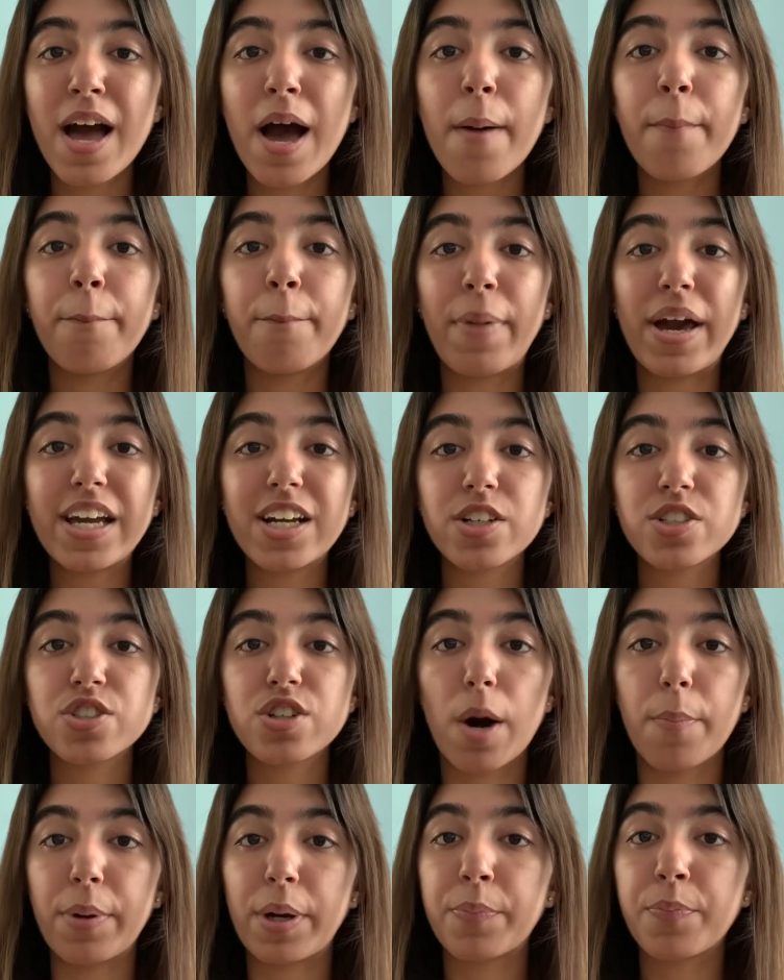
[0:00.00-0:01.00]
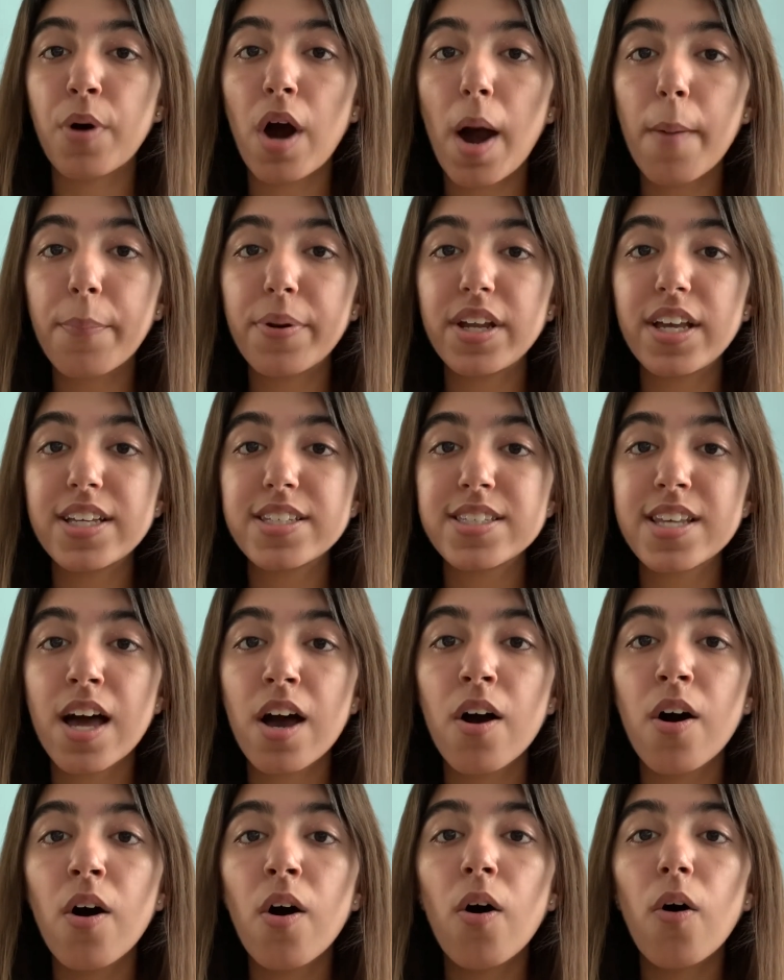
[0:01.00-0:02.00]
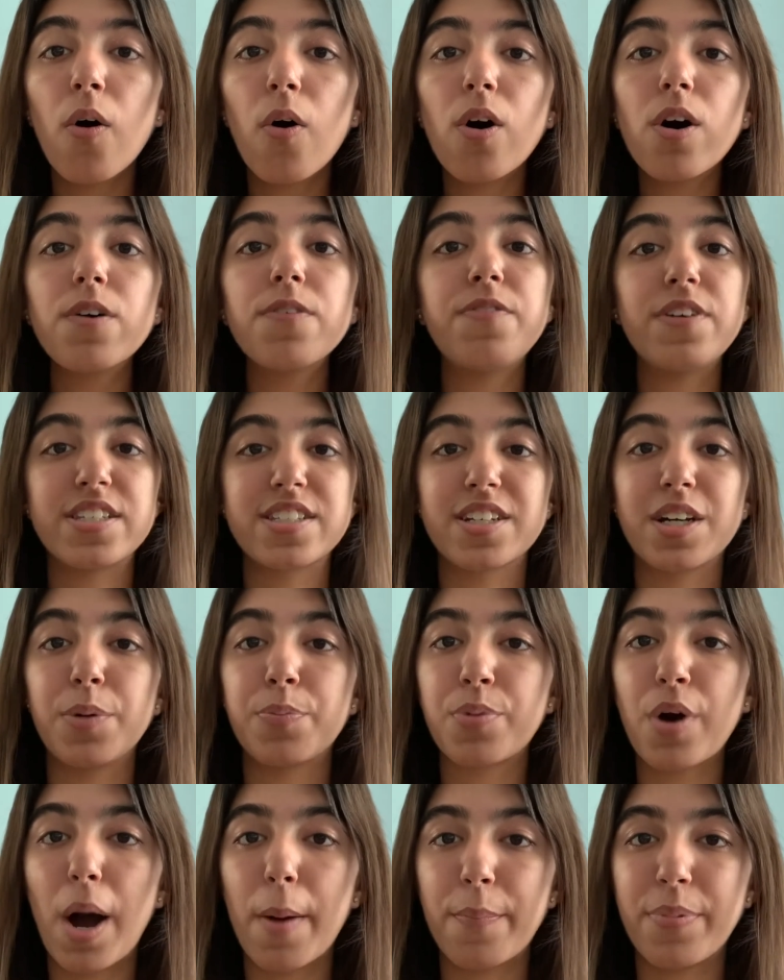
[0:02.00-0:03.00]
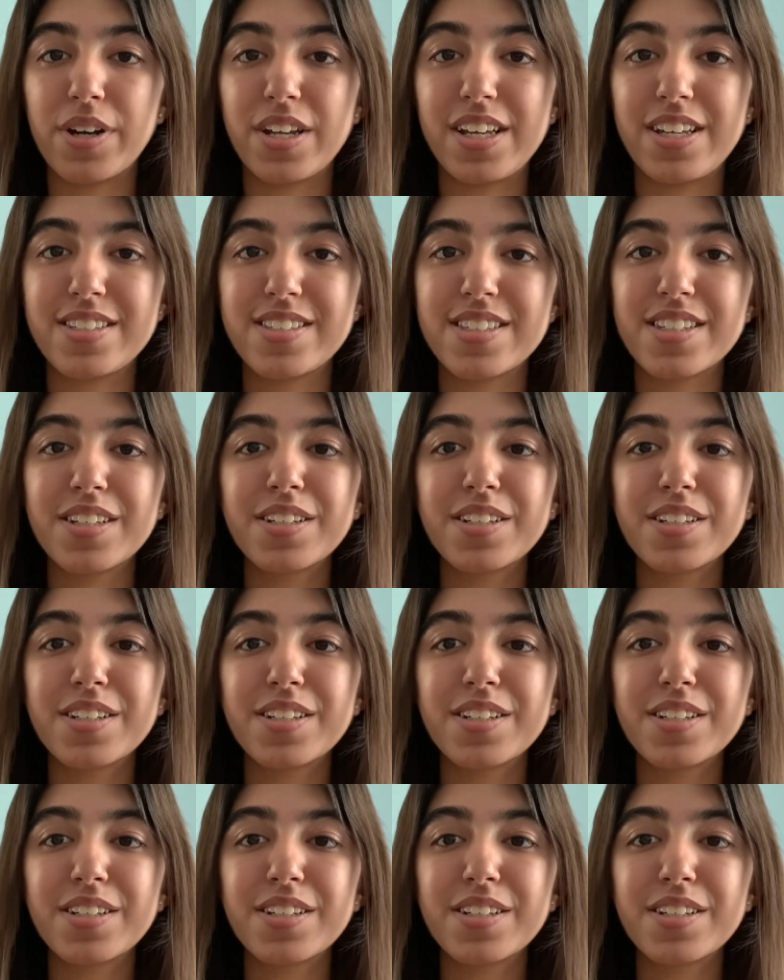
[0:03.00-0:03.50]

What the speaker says: microscopic properties, or physical properties.